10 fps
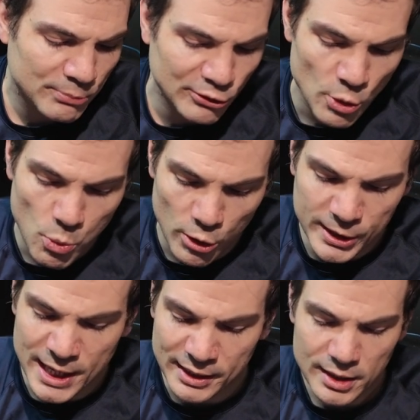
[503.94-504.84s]
still
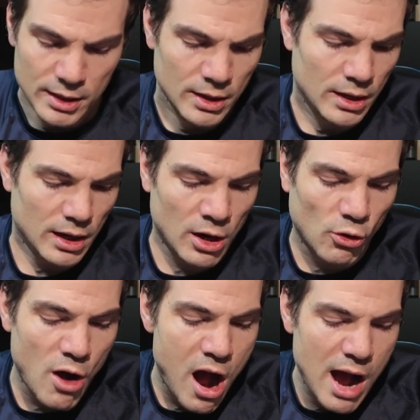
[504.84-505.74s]
working a
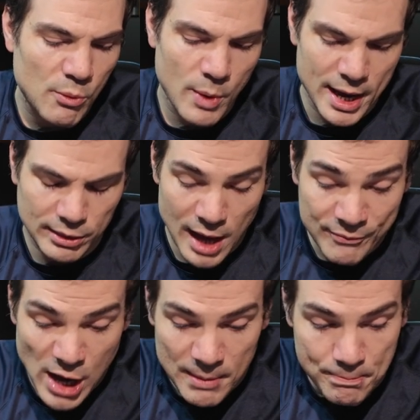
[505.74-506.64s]
lot with,
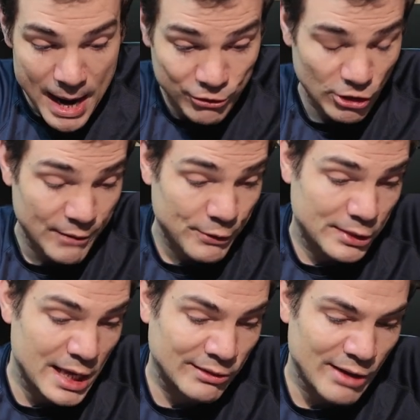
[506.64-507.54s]
I've got a bunch of
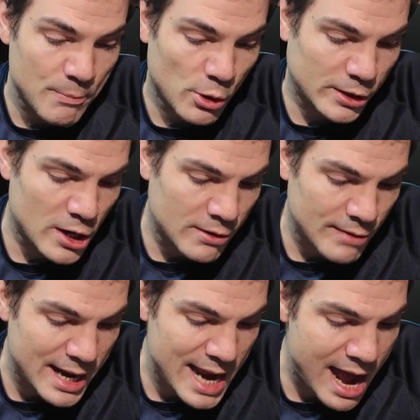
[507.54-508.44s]
different things I'm working on
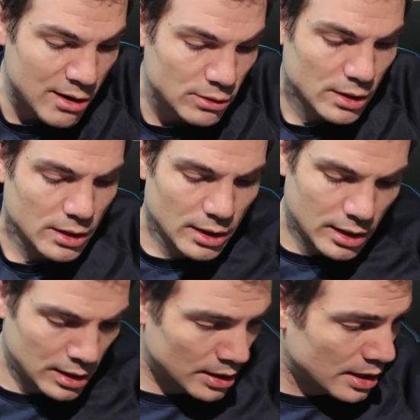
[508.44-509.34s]
right now.
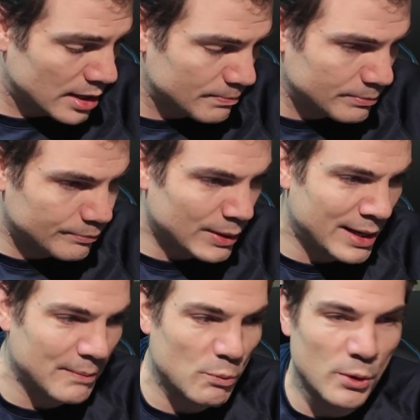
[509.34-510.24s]
I'm
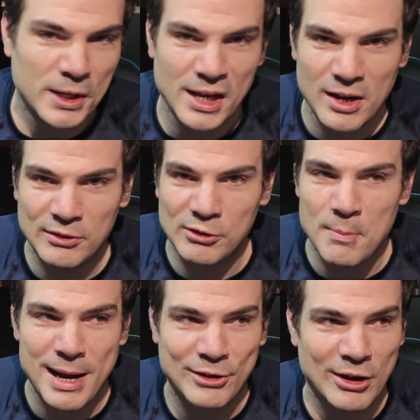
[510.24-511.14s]
working on
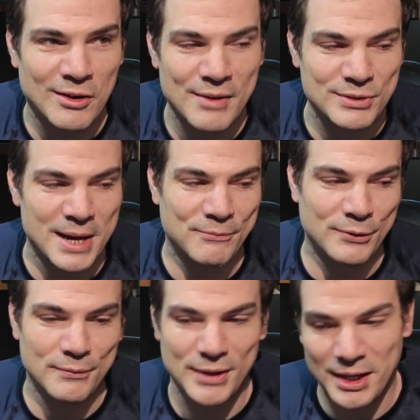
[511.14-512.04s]
so much, I don't have time
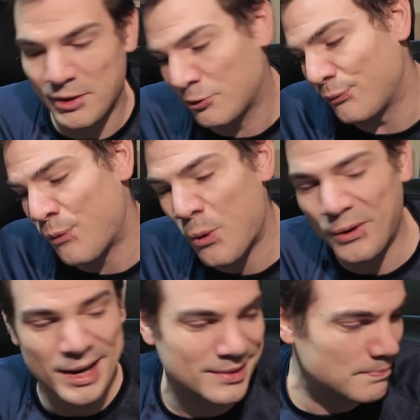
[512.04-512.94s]
for the videos
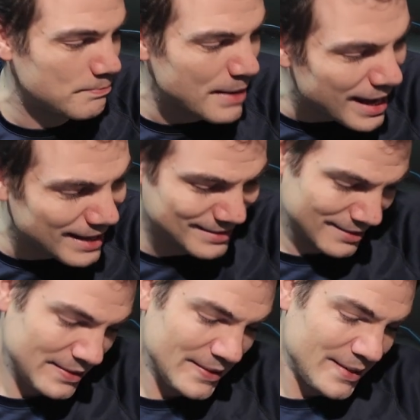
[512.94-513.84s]
for it, but,
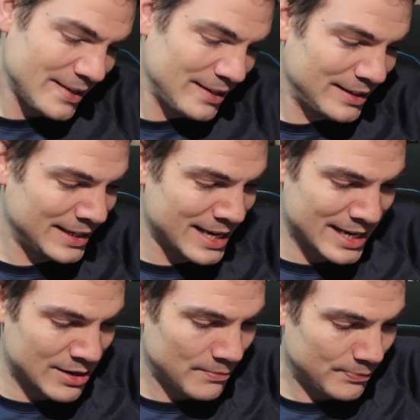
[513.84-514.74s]
you
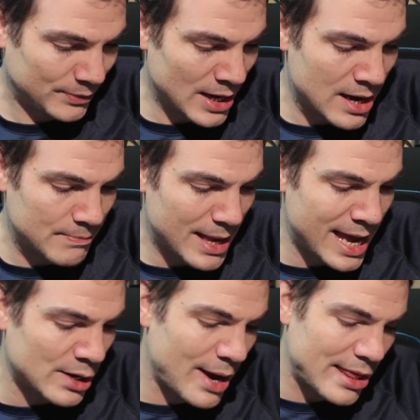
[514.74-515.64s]
know.
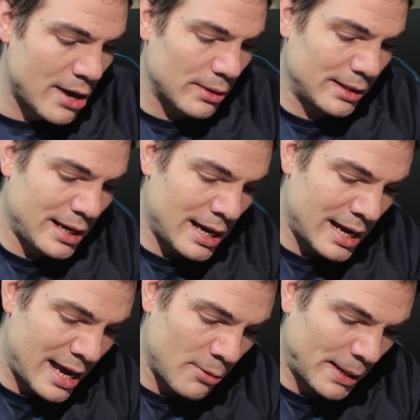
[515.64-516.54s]
Anyway, though,
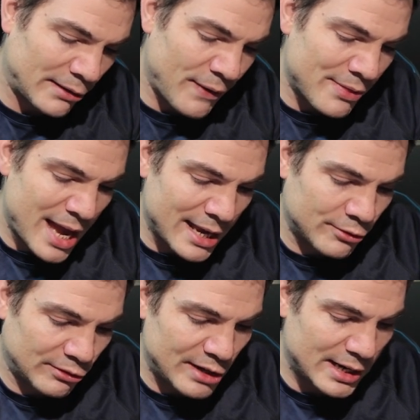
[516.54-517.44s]
I hope you guys find that
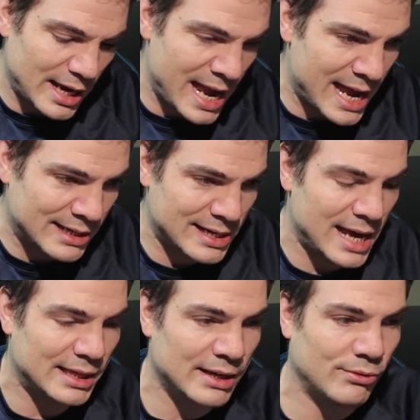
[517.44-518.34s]
interesting, and
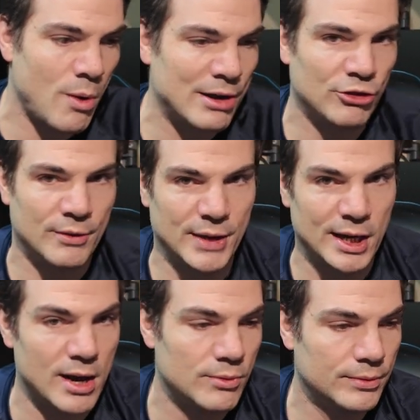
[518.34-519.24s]
thanks for watching the
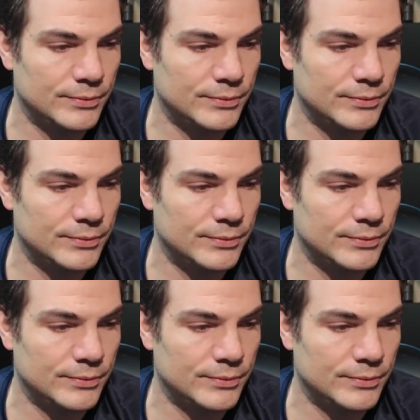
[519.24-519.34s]
video.